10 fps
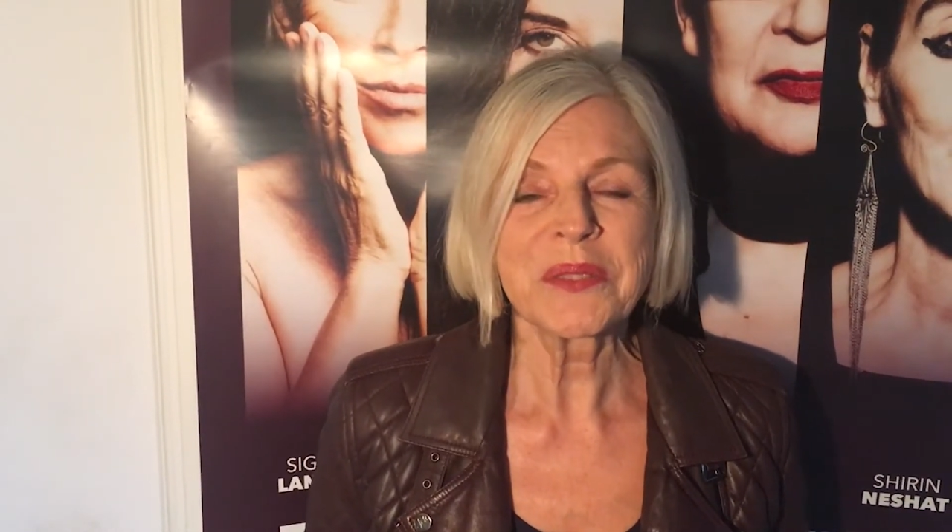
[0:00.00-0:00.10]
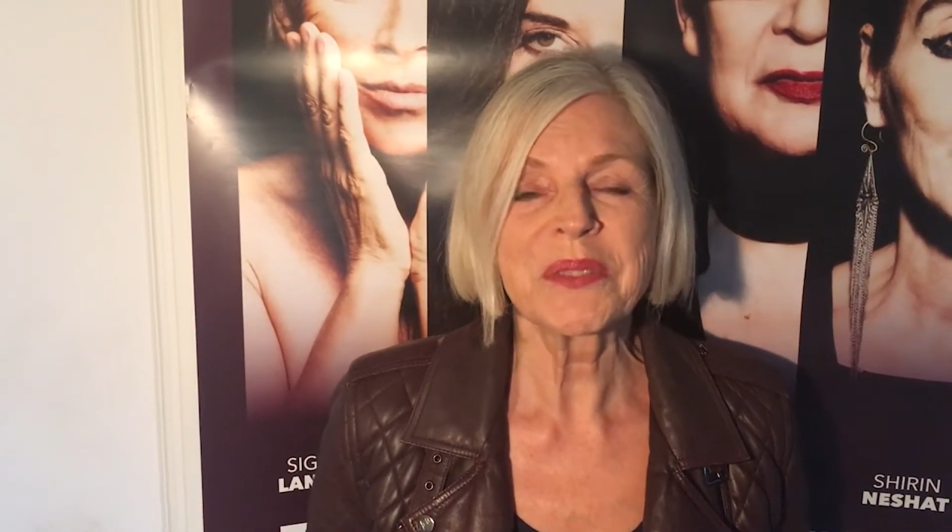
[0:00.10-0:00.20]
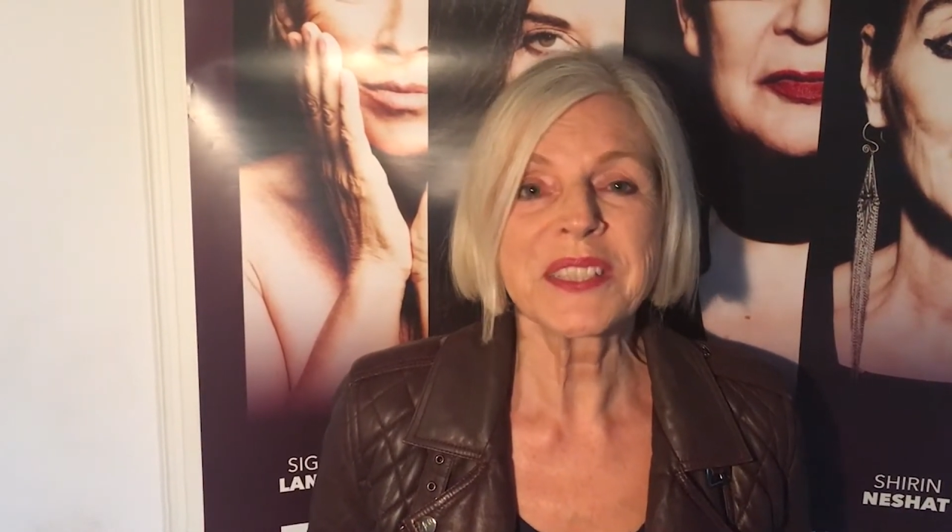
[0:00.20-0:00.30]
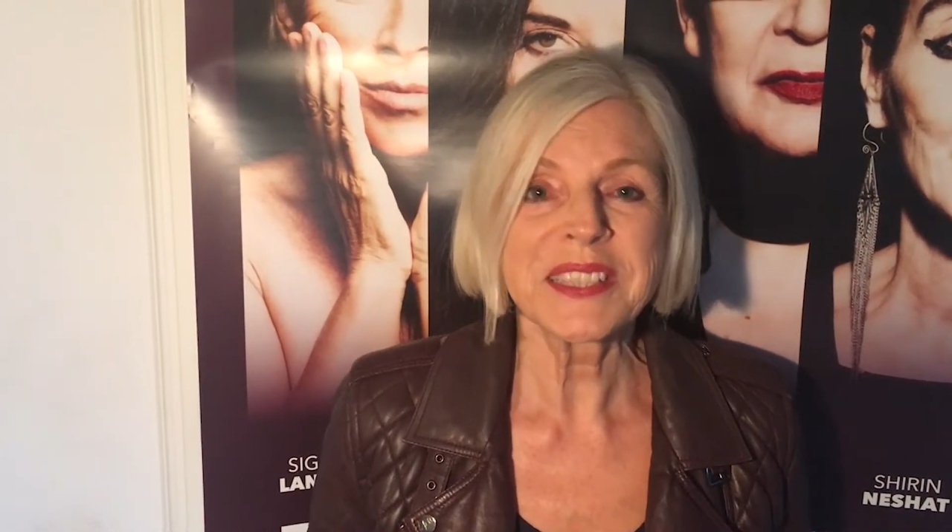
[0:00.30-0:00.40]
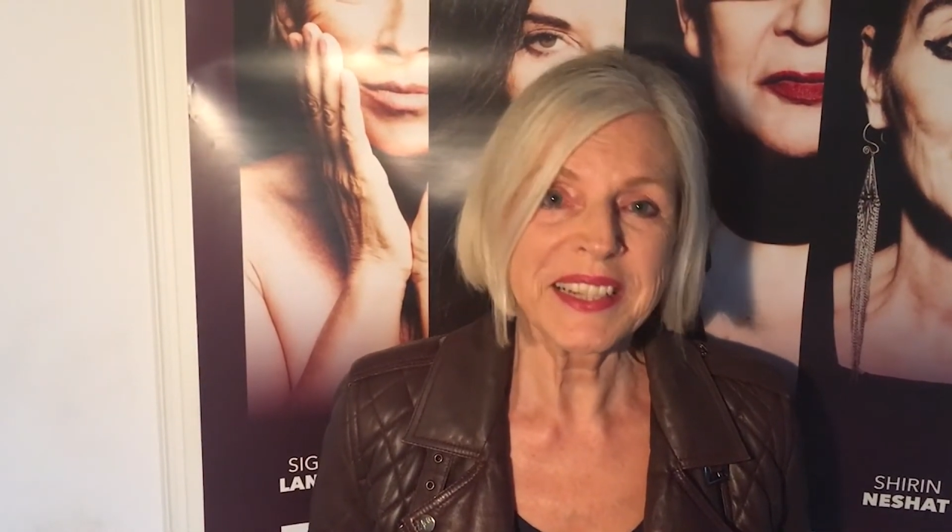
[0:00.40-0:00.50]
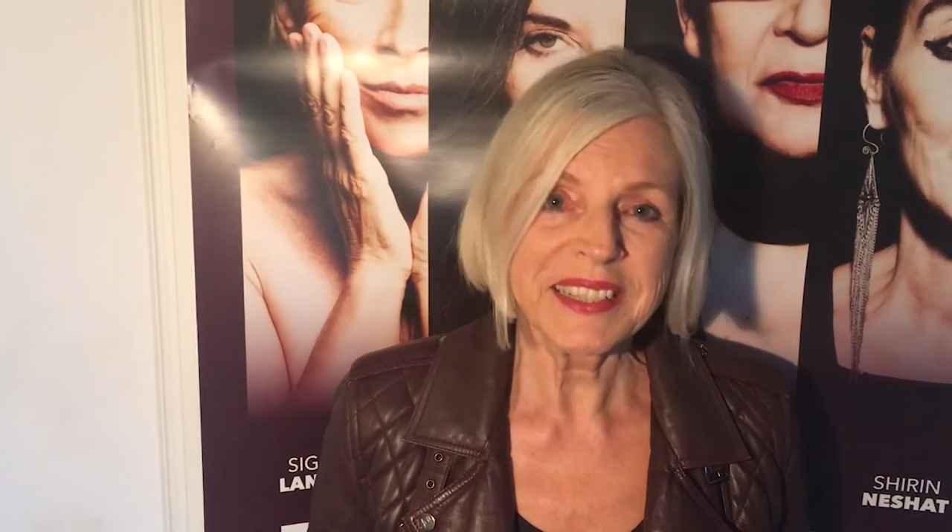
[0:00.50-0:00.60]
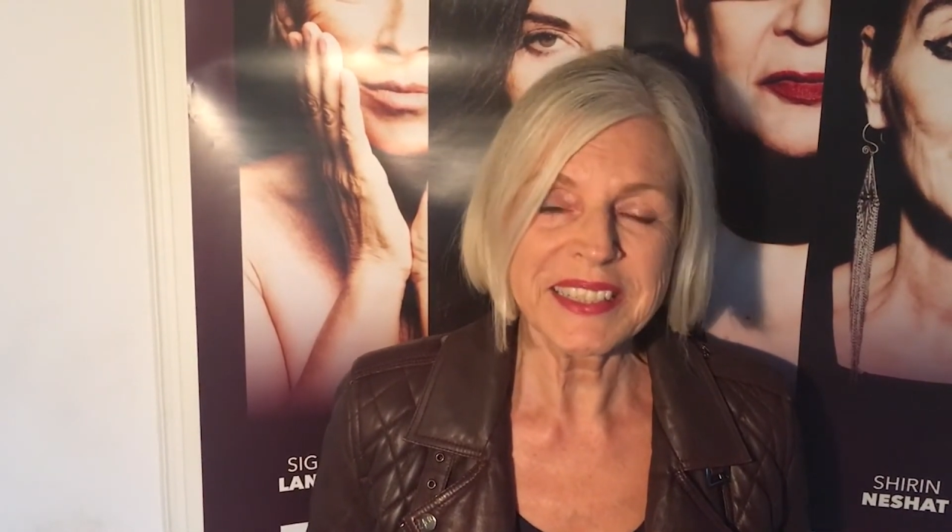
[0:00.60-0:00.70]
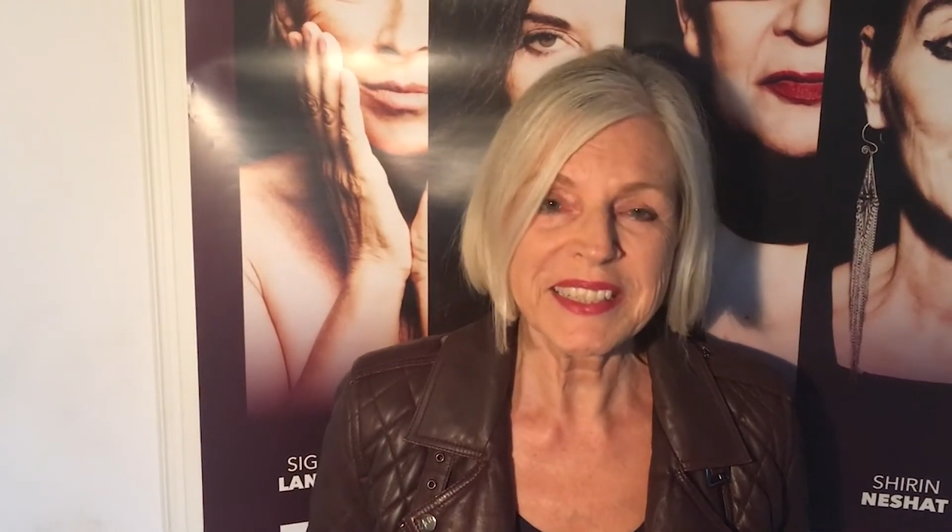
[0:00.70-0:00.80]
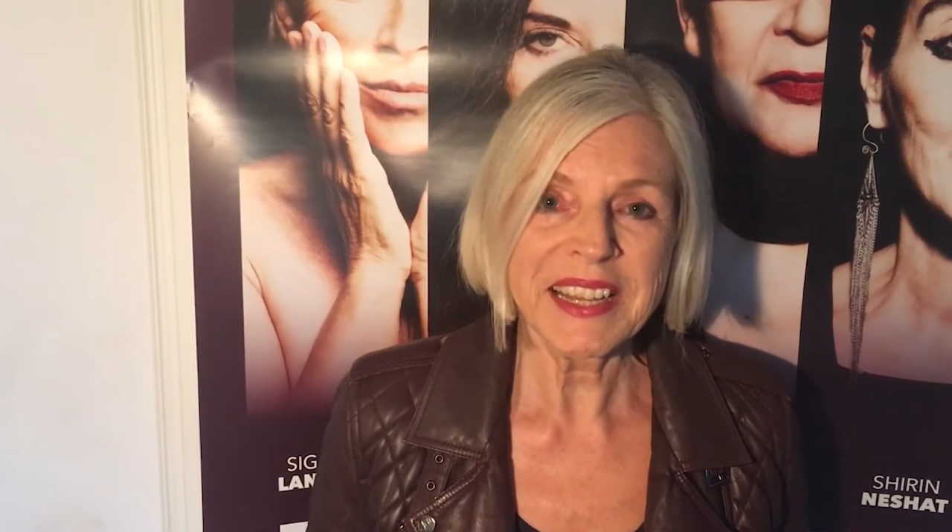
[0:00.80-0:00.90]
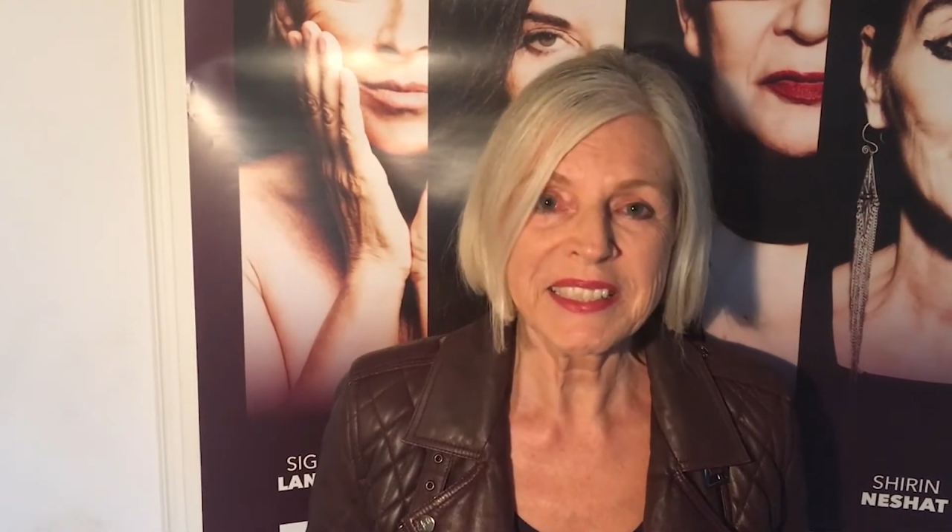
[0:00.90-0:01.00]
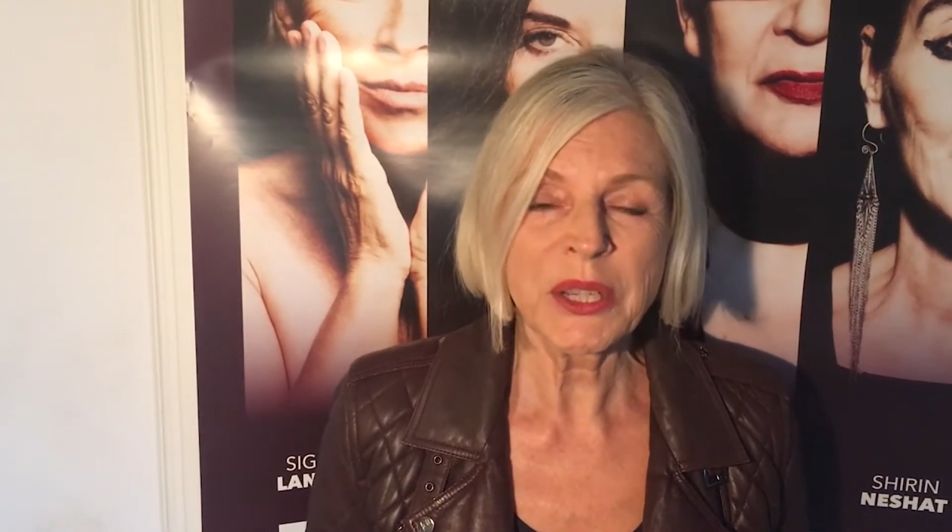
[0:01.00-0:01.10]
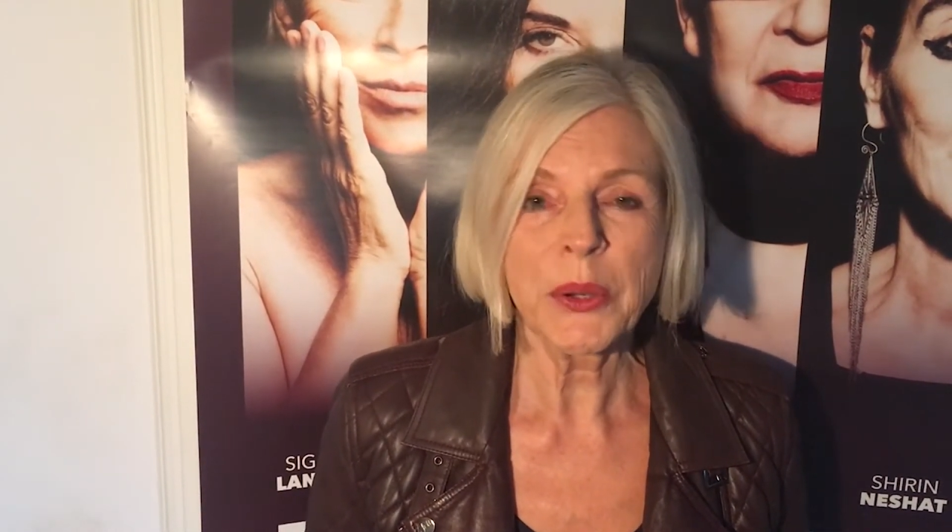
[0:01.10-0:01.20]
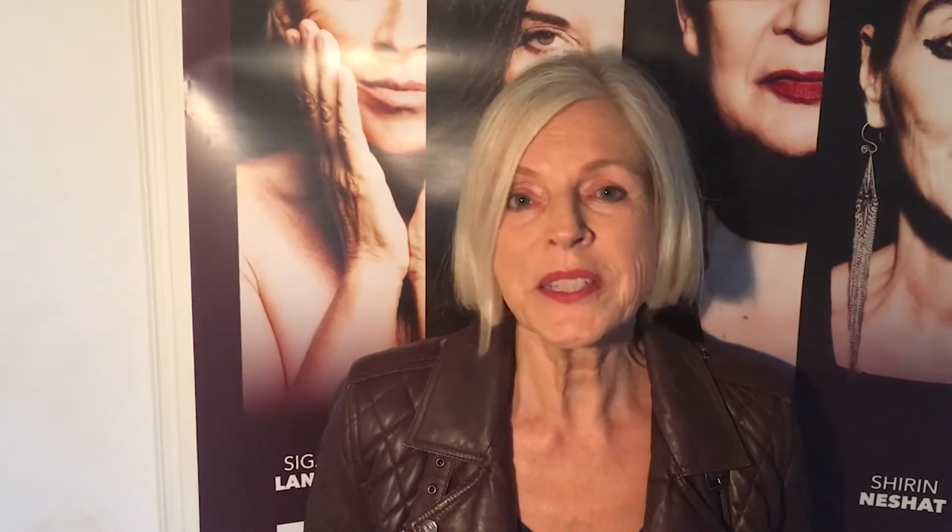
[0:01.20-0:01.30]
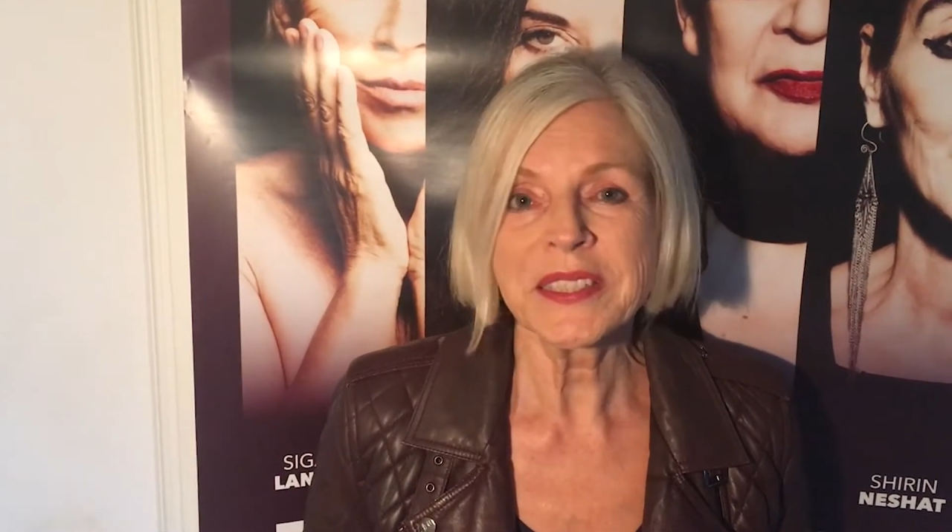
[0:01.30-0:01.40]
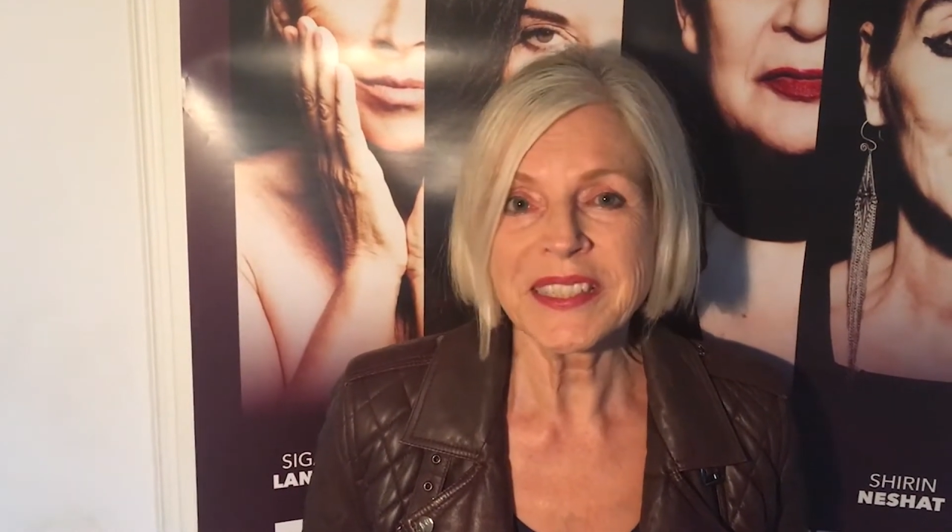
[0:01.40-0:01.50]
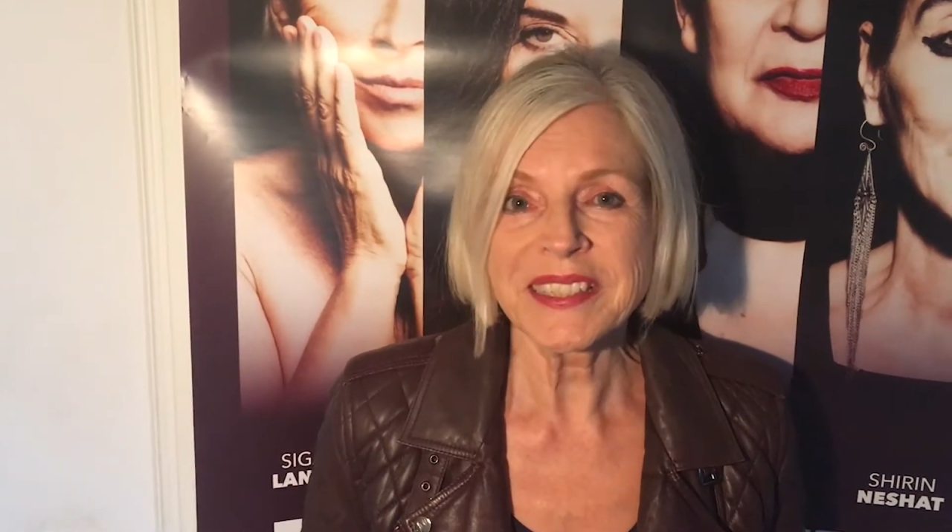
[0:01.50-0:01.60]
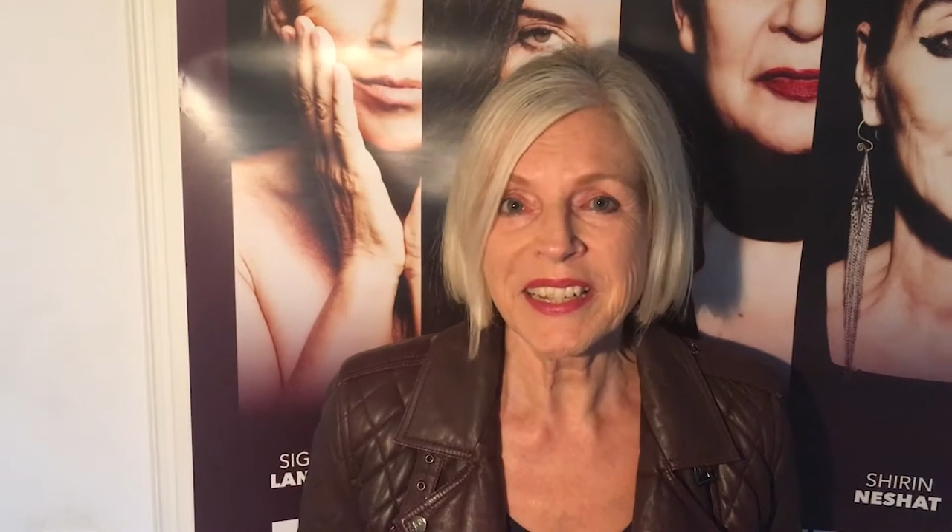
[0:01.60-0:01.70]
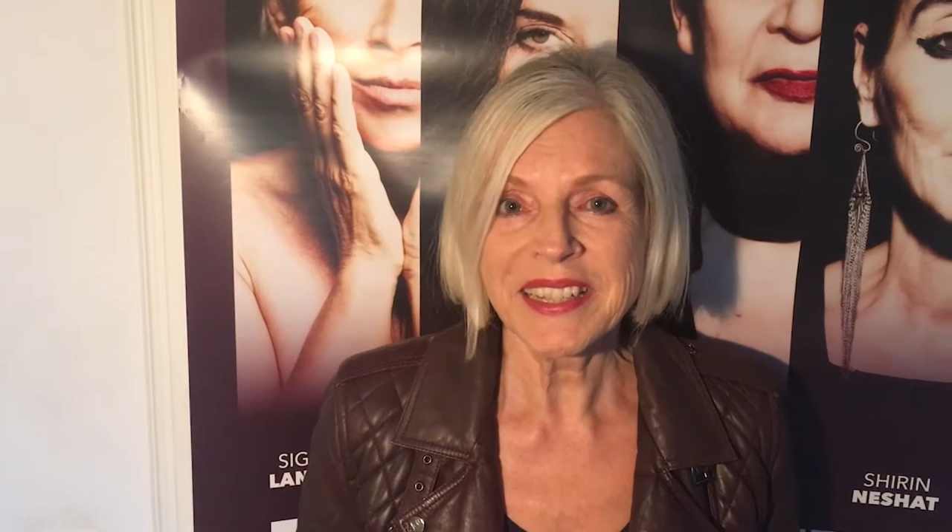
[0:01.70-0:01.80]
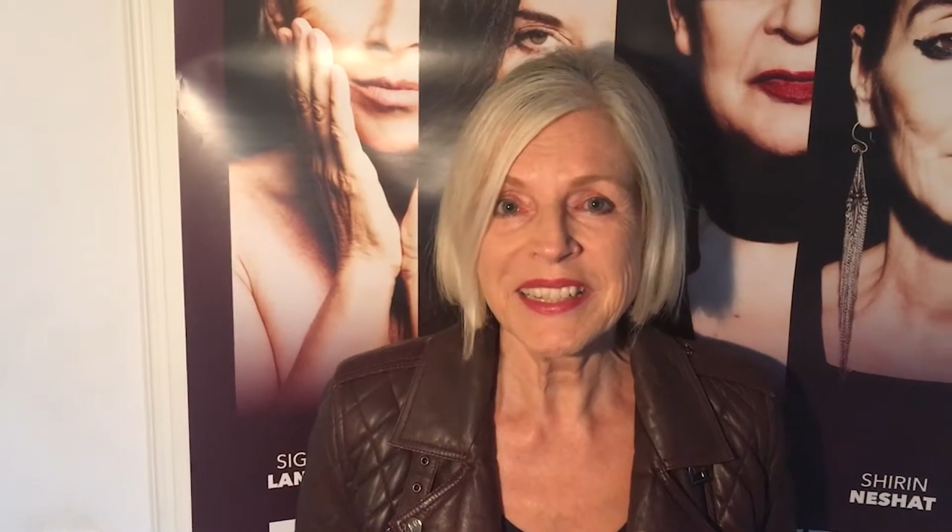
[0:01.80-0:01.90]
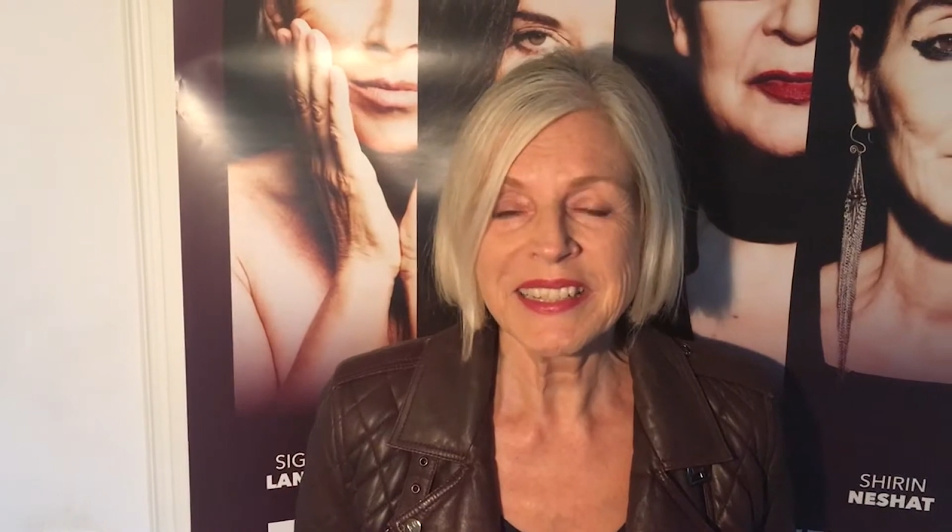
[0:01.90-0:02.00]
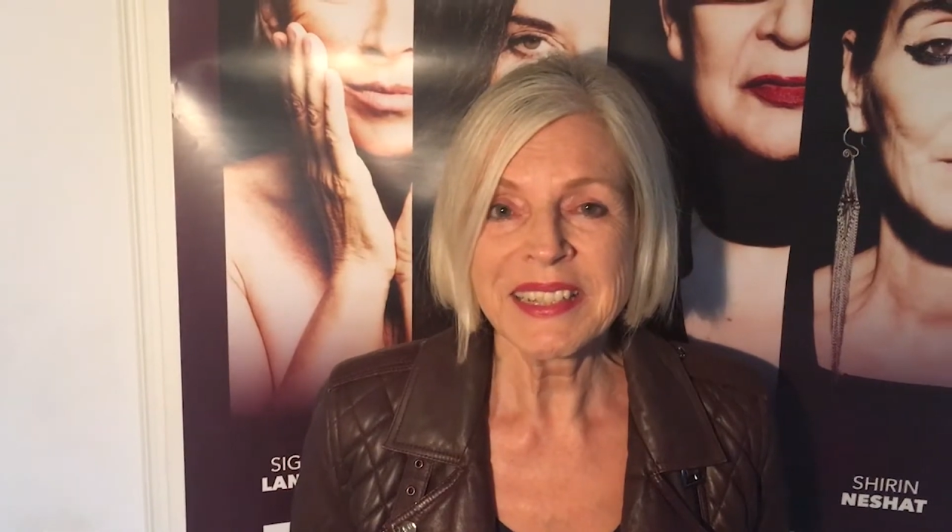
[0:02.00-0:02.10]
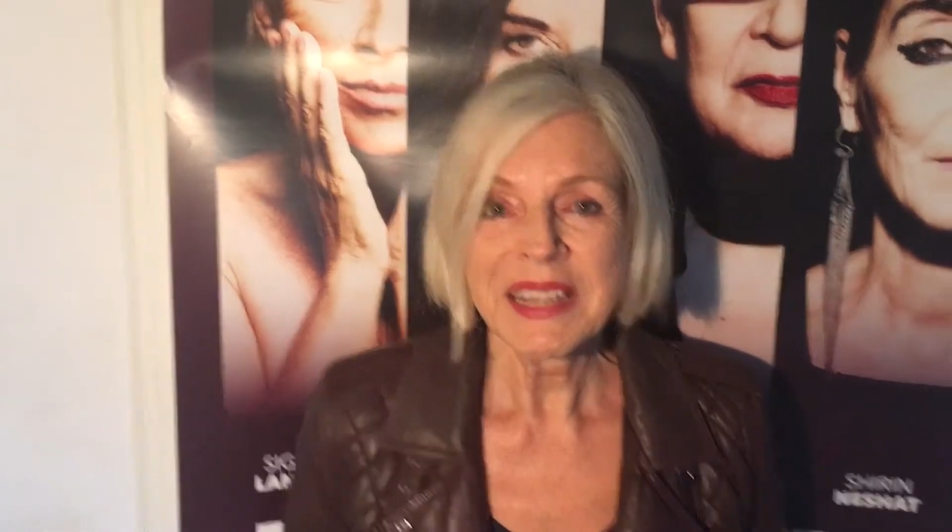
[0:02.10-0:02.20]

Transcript: with Sigalit Landau in Israel,